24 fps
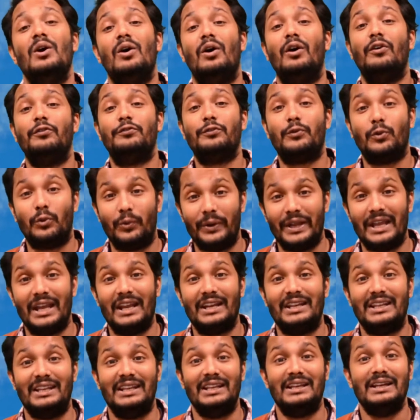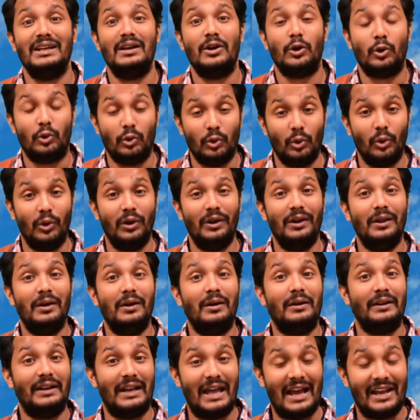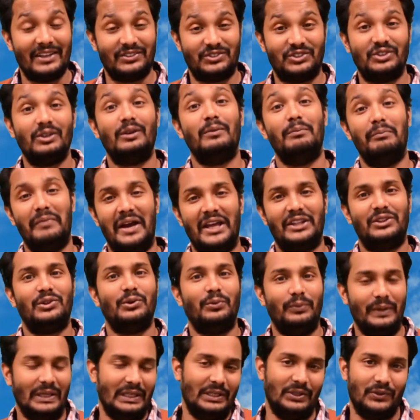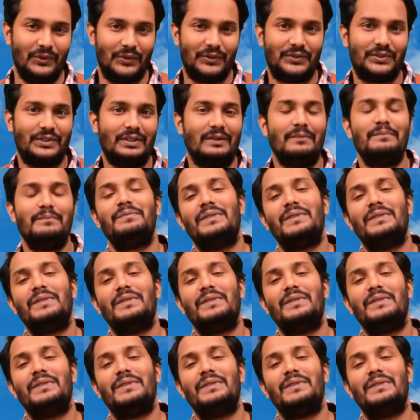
of creating cool, nice math videos.